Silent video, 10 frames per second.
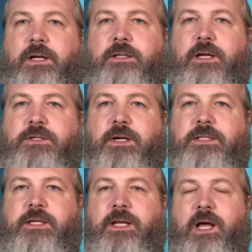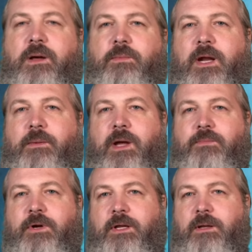addressing now, but I might
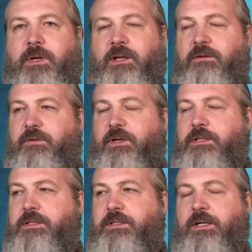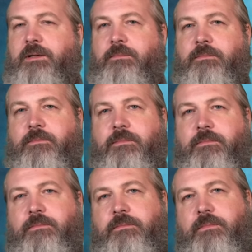bring him in if he's
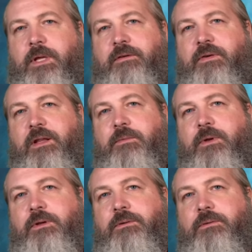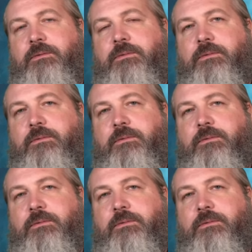if anyone who